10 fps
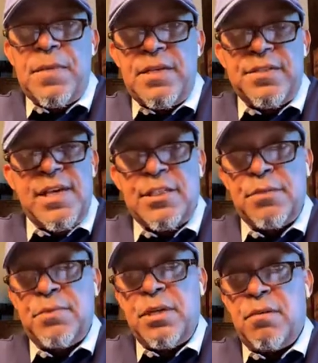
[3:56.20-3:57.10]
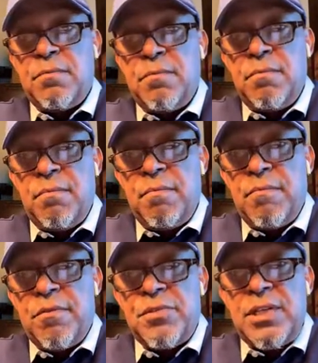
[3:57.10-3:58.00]
In Texas, we don't
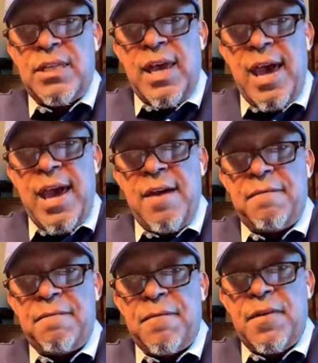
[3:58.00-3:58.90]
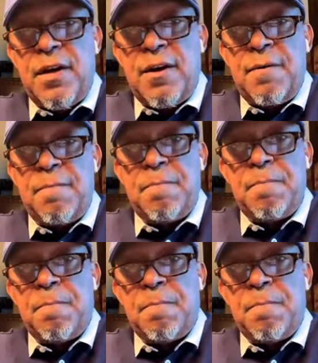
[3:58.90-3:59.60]
routinely have